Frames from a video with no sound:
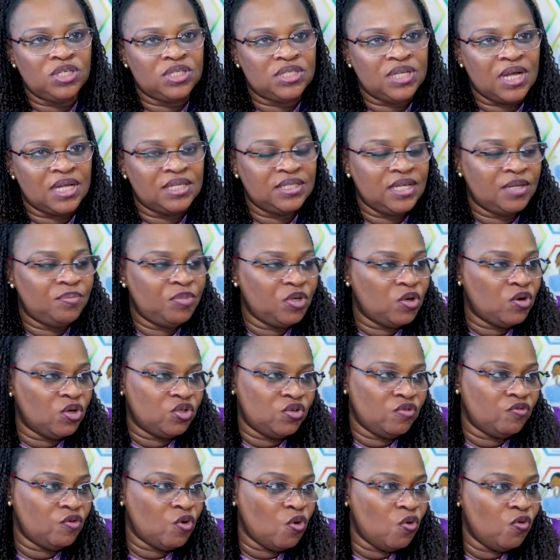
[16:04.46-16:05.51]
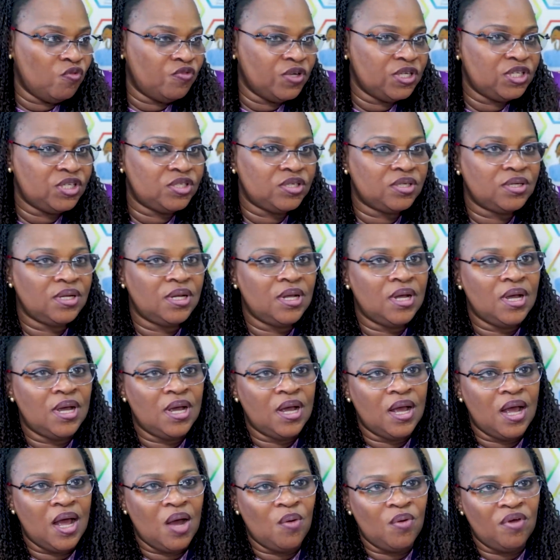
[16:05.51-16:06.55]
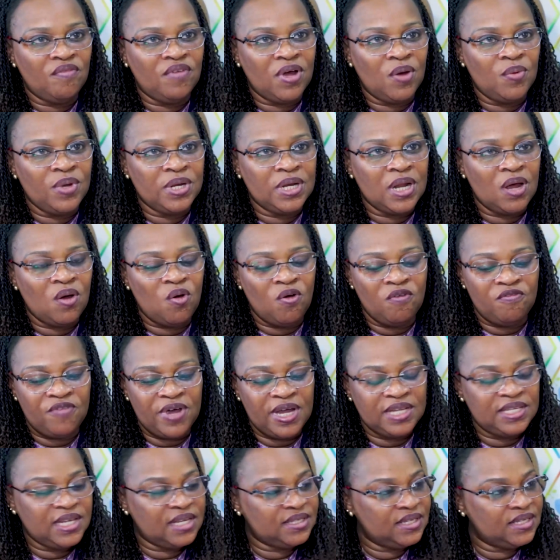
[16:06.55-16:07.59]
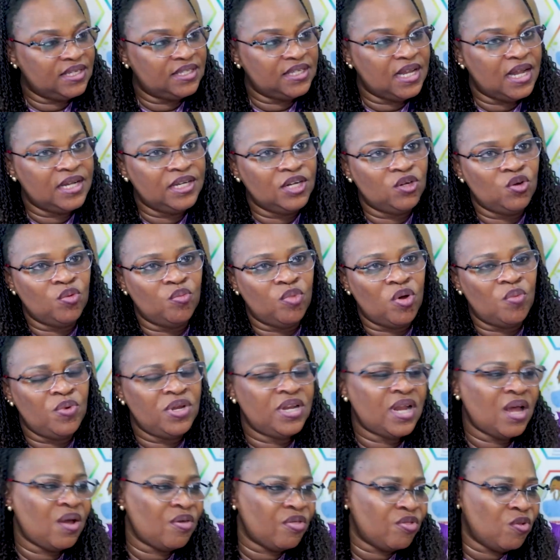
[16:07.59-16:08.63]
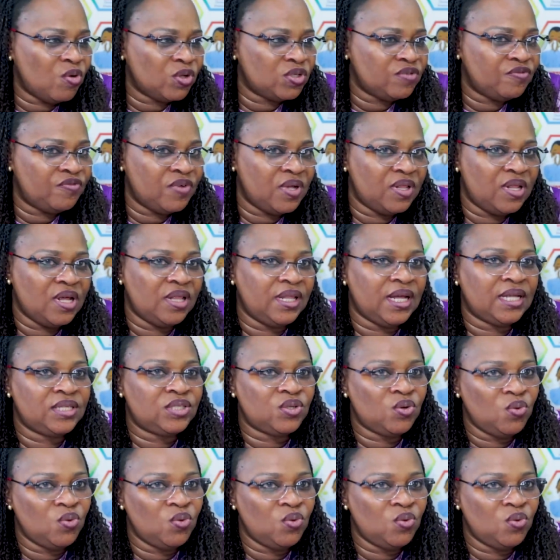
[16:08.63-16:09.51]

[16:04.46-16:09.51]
we started because of COVID. However, we now offer it as a standalone. But we now thought further that,